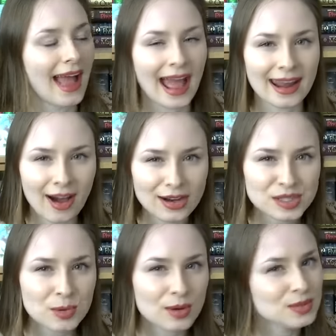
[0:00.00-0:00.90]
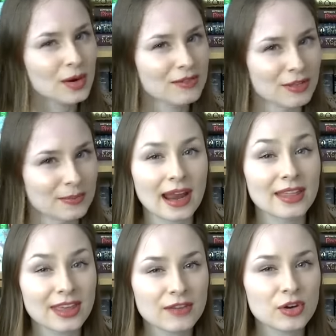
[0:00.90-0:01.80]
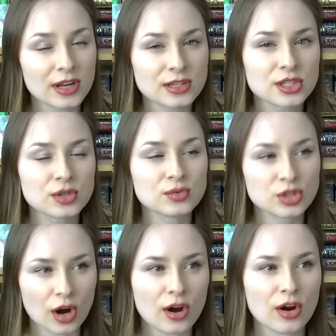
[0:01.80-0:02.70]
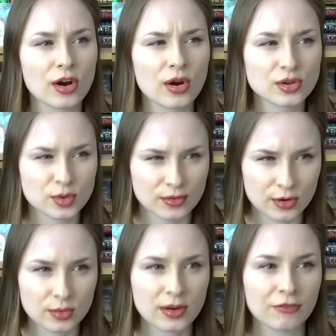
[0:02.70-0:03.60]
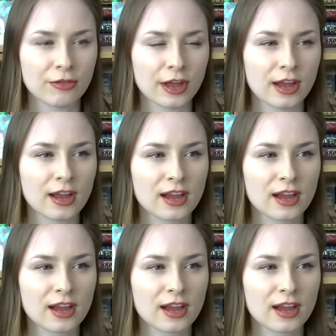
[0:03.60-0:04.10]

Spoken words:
And Hawksmoor was one of them. And I think if you're into darker, sort of horrific